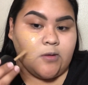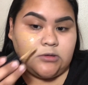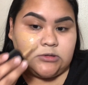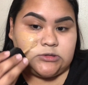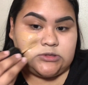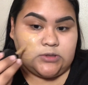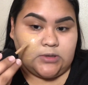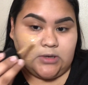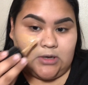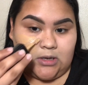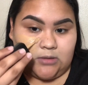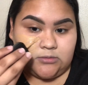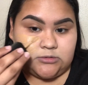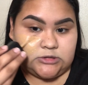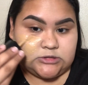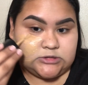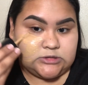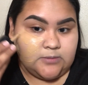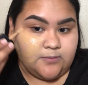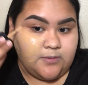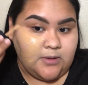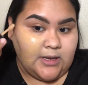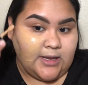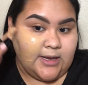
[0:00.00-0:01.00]
So now I'm
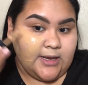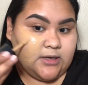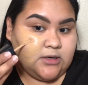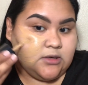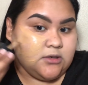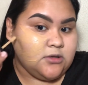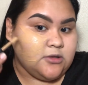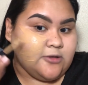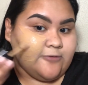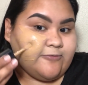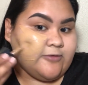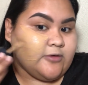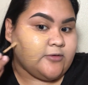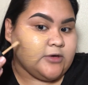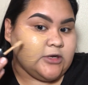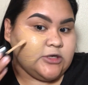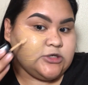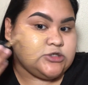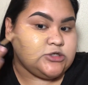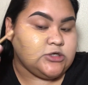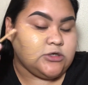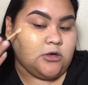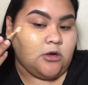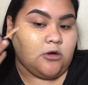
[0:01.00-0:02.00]
just applying the
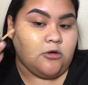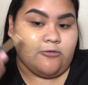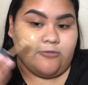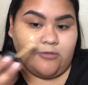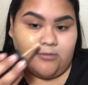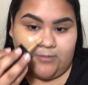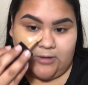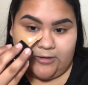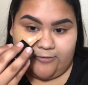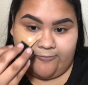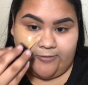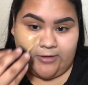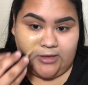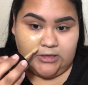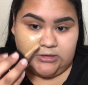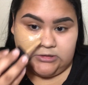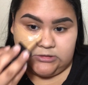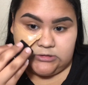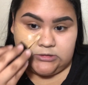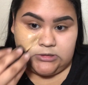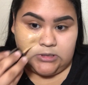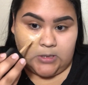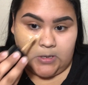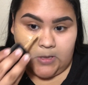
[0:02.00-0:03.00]
foundation all over my
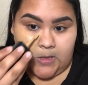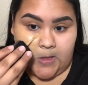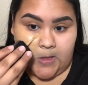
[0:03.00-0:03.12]
face.